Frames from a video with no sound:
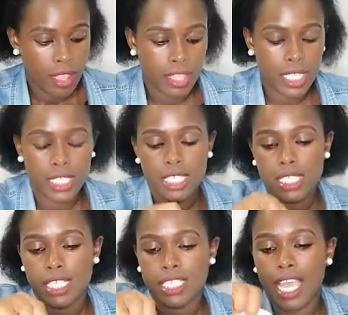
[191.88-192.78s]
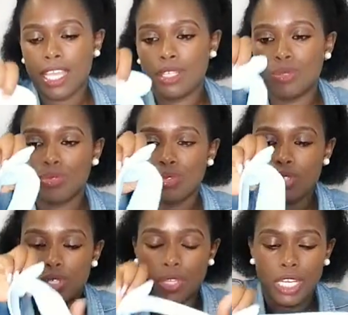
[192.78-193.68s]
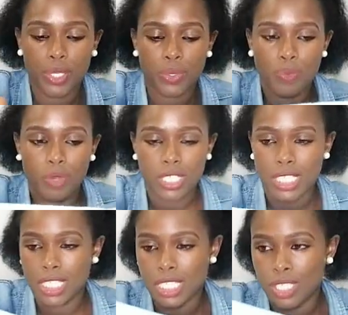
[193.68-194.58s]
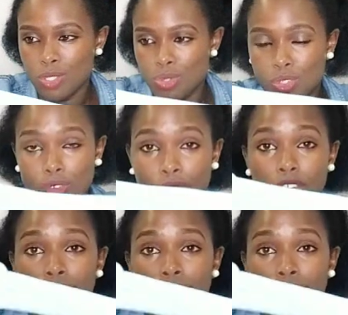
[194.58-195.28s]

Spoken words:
There's this that I do not really know what it is used for.